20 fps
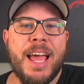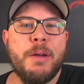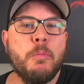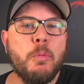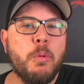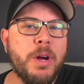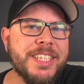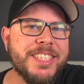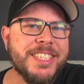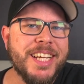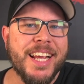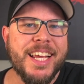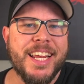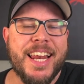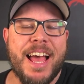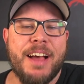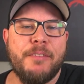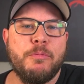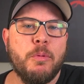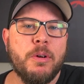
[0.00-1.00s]
and wished I could
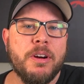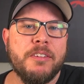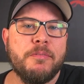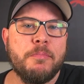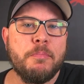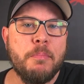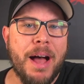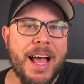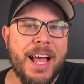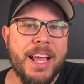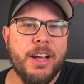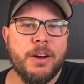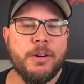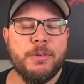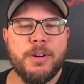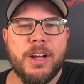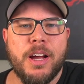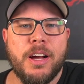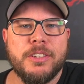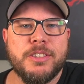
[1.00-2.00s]
have one of my
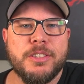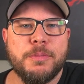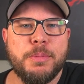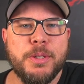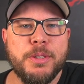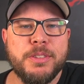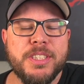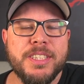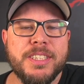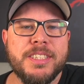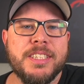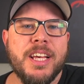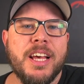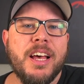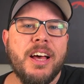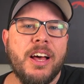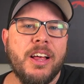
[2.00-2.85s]
own contributions